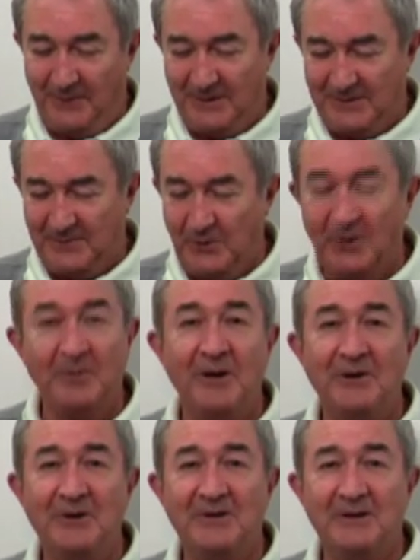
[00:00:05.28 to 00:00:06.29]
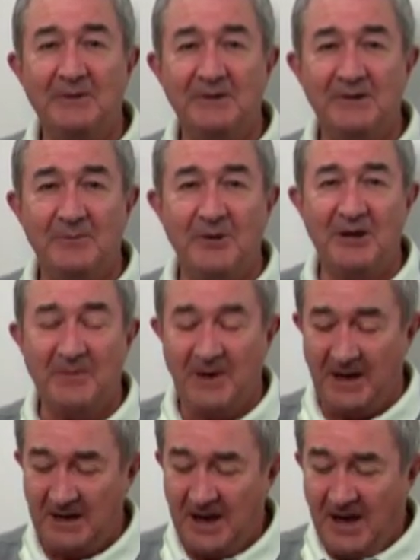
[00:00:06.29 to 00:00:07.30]
first book in my new series, The
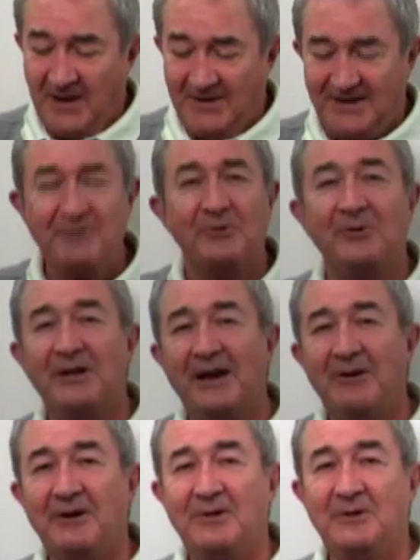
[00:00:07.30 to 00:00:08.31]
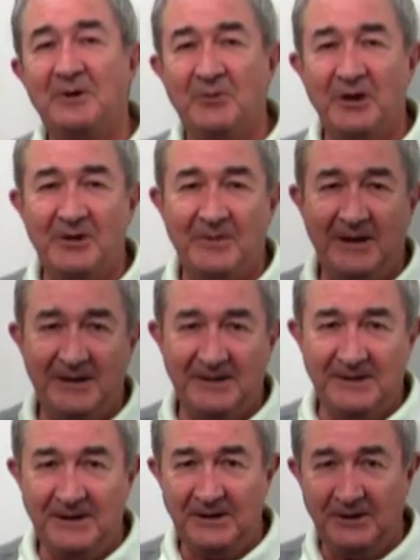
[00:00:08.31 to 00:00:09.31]
Brotherband. Central character in The Brotherband is
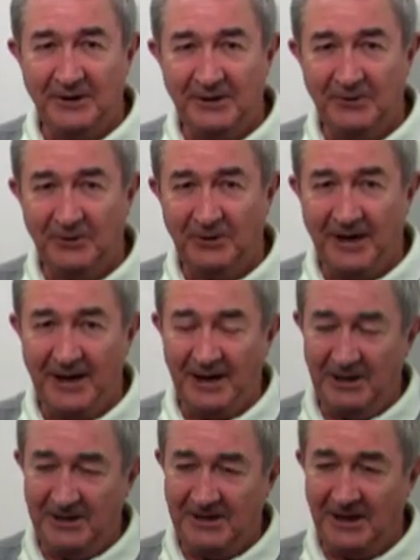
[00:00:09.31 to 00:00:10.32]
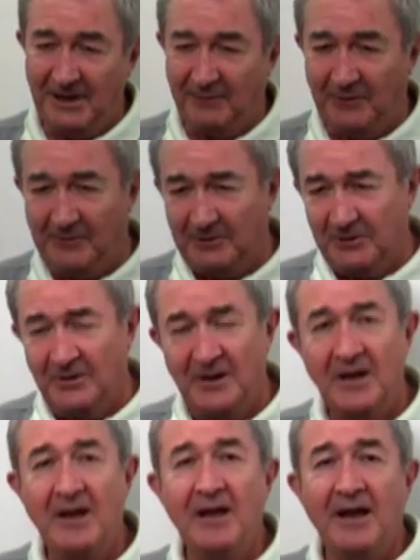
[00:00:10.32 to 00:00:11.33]
a young guy called Hal. He's half
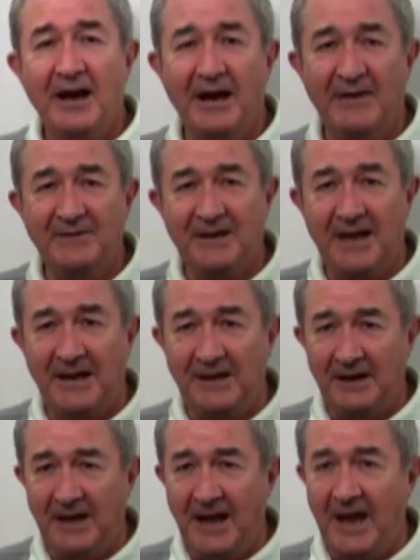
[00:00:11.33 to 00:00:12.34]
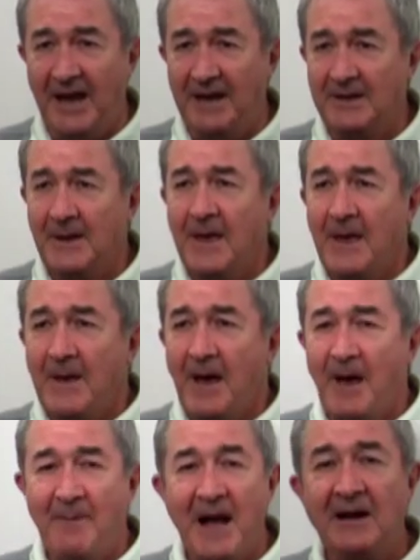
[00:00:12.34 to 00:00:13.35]
Araluen, half Scandian, and
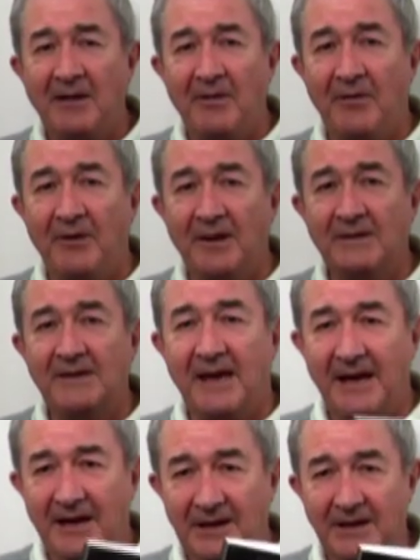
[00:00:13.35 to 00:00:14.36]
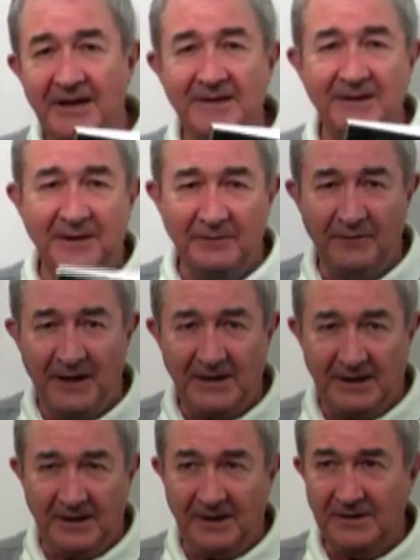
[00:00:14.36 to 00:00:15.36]
among other things, Hal is an
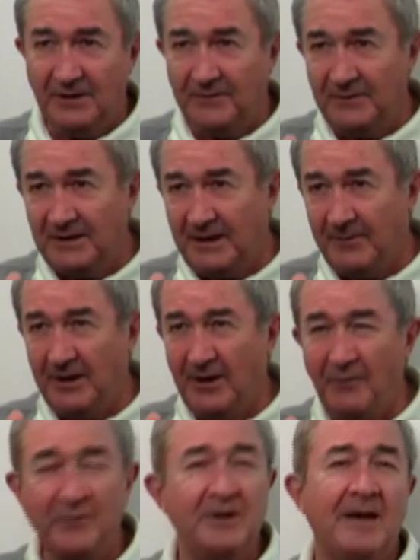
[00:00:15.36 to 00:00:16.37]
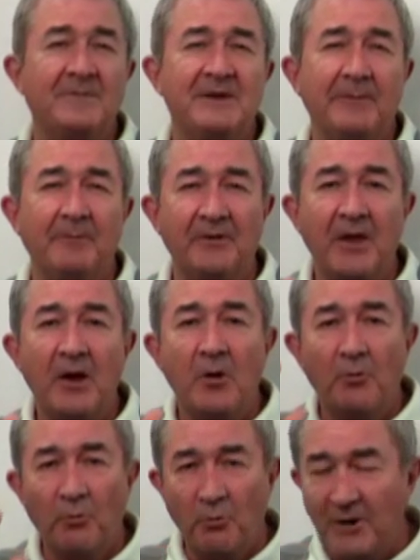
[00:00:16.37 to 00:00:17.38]
inventor. He often comes up with
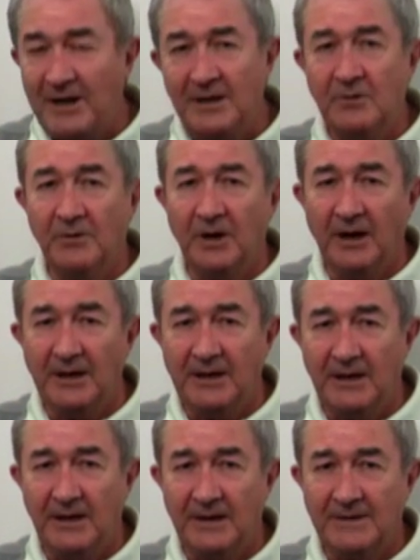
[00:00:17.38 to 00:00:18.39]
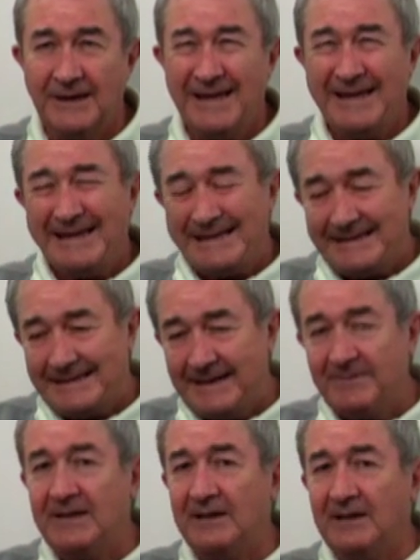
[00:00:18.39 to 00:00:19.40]
really good ideas.
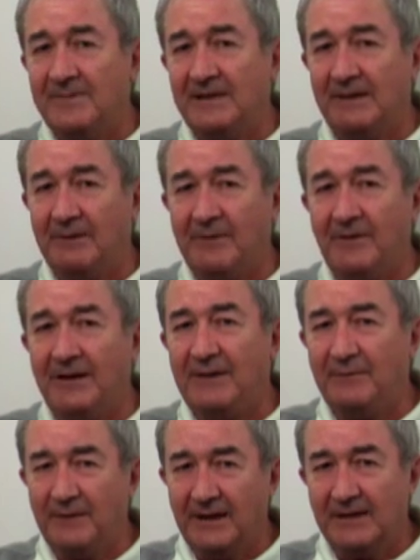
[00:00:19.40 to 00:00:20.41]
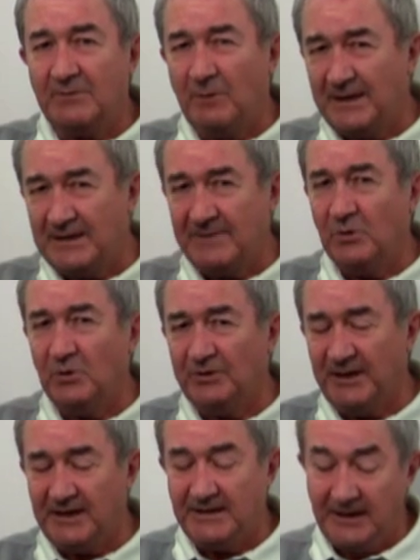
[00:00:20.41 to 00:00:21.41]
Sometimes, however, he forgets one small
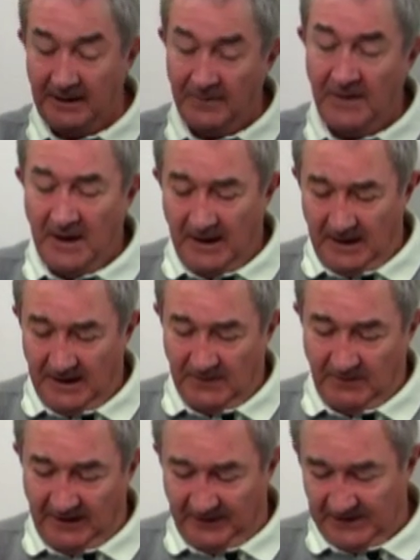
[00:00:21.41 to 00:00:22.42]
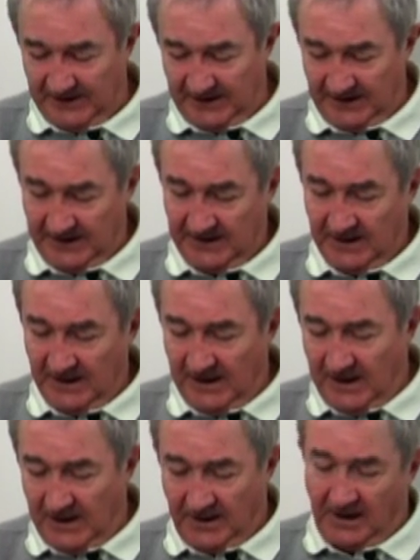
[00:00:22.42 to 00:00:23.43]
detail. Here's one of his ideas.
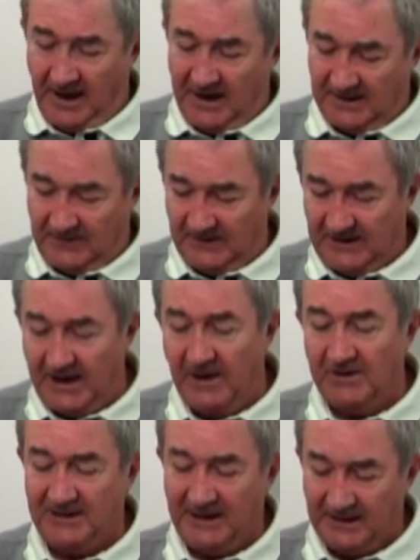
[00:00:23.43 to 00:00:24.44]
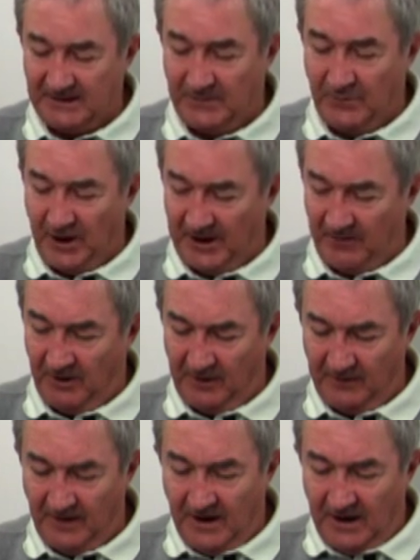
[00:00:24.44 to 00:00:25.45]
The cask was Hal's latest
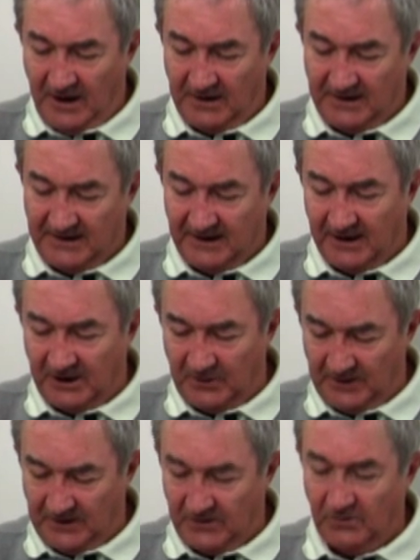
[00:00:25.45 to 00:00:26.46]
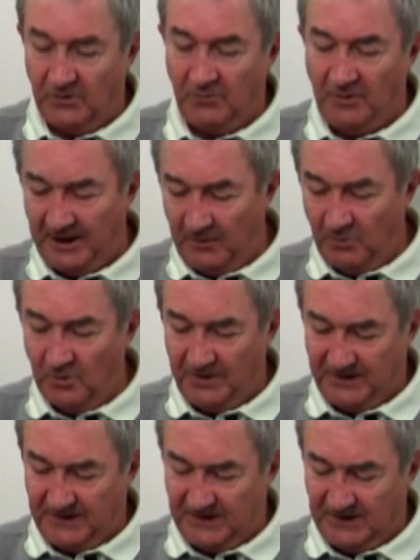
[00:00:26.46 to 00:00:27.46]
brainwave. He'd decided to install a running water
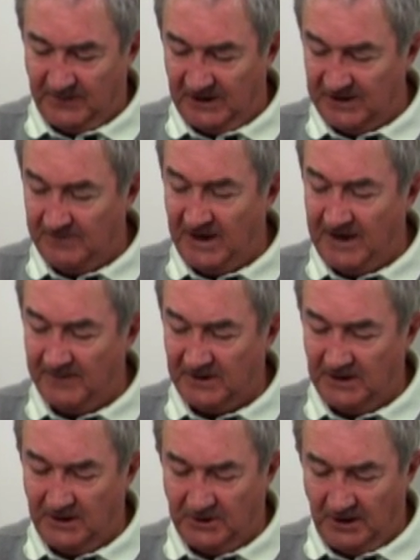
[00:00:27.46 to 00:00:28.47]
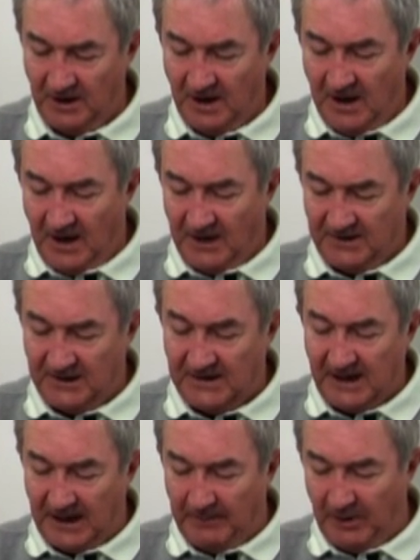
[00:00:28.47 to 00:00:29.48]
system in his mam's kitchen. A
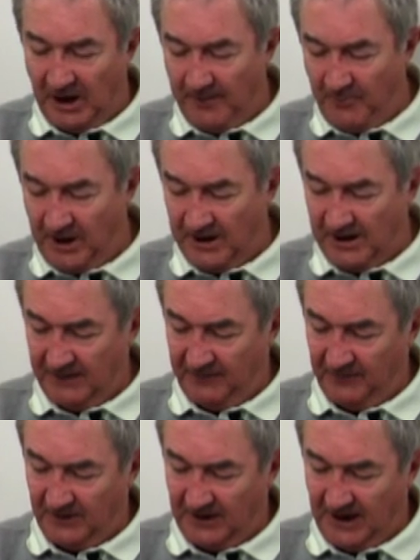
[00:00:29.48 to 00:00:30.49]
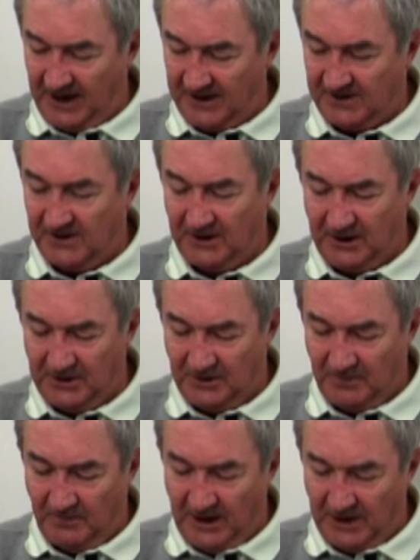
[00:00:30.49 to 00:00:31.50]
zigzag pipe ran down from the cask to the
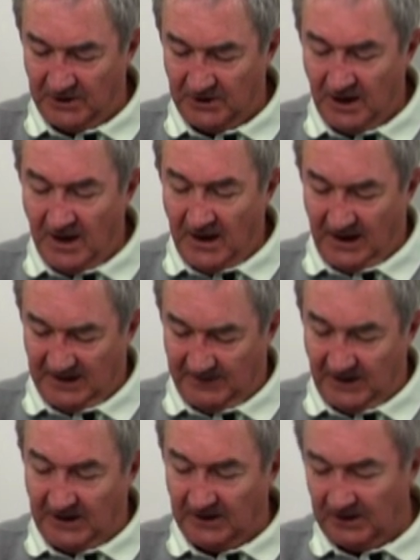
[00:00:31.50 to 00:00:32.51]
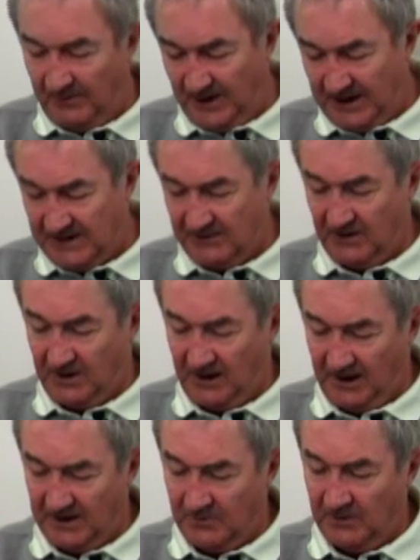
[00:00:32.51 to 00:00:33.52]
kitchen bench. A spigot at the base of the
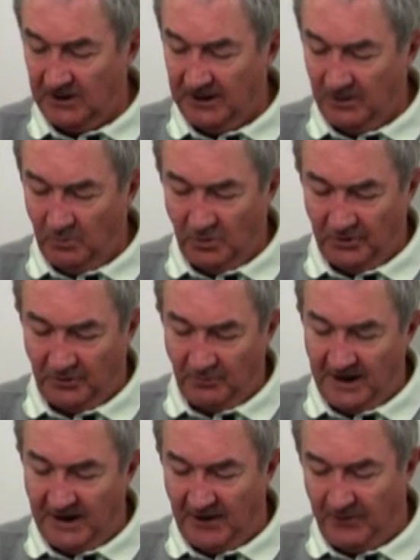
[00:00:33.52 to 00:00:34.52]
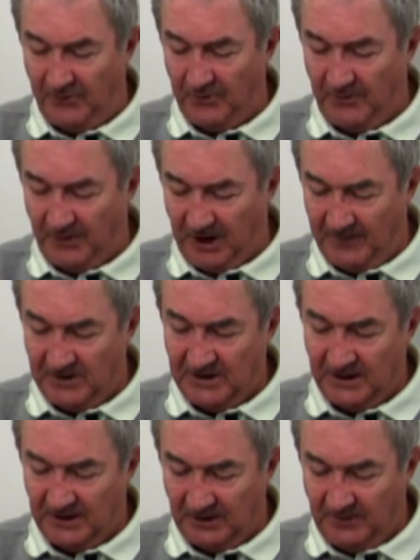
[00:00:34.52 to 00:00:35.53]
cask would allow water to run out through the pipe and
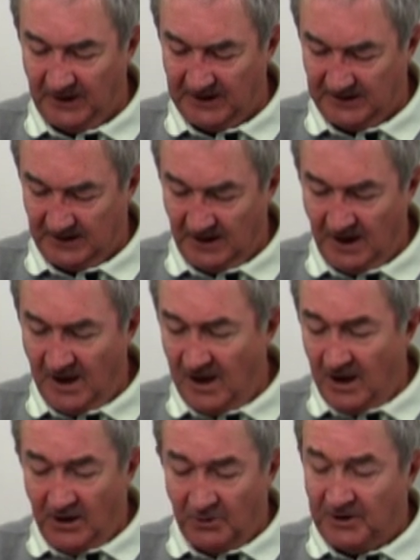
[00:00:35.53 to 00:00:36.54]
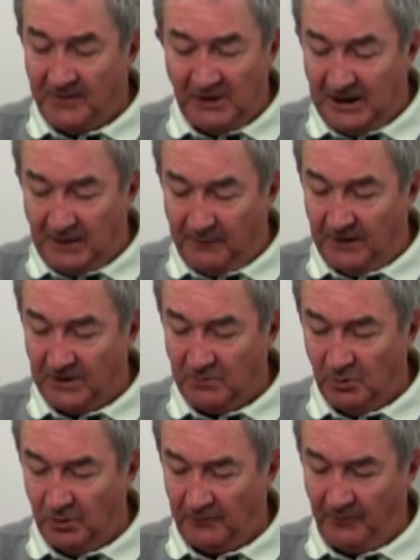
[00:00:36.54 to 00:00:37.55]
down to the basin. "You'll never need to fetch
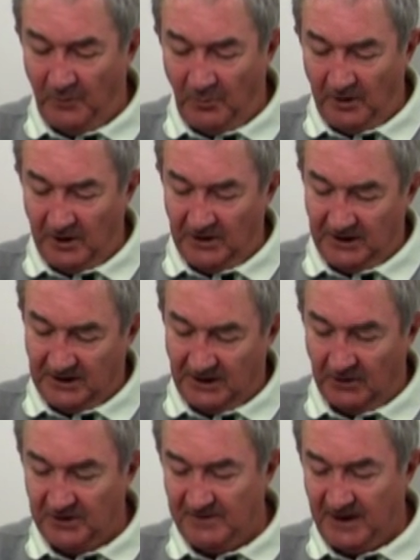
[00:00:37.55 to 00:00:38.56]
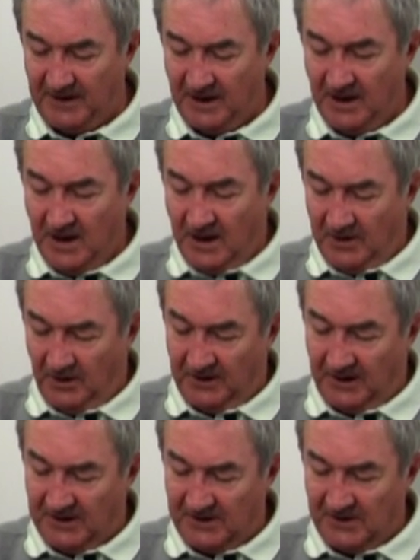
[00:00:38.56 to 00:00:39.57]
water from the well," he'd told his mother, not
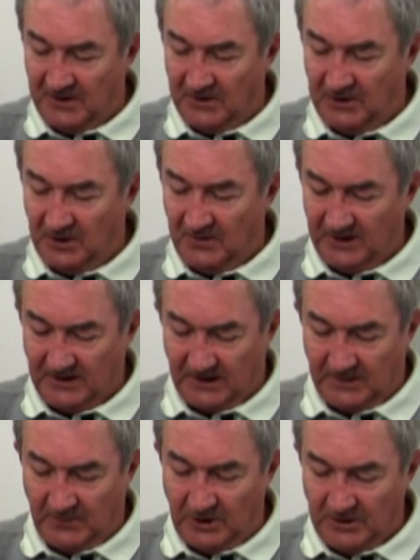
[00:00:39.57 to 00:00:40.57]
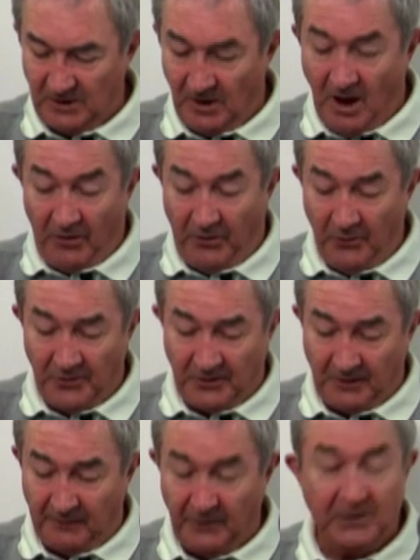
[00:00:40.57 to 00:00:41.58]
noticing her dubious expression. "Thorn
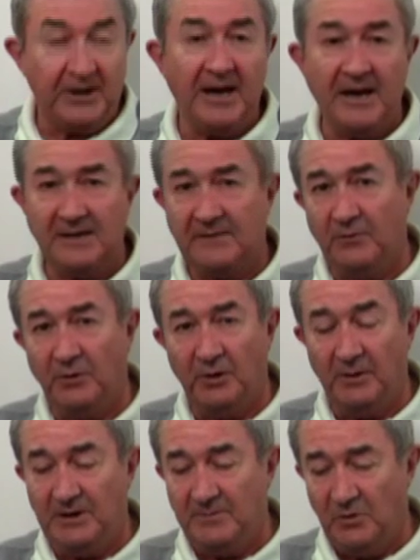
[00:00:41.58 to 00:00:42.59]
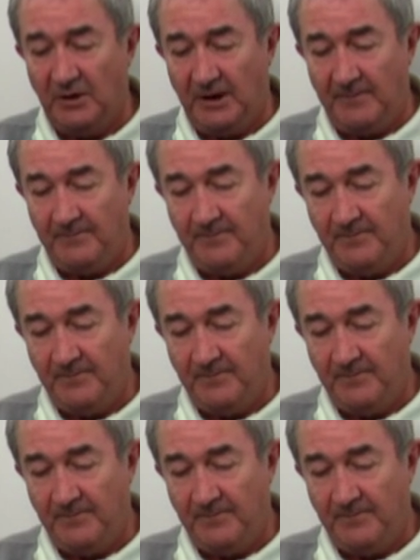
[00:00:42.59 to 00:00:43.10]
can fill the cask for you each morning."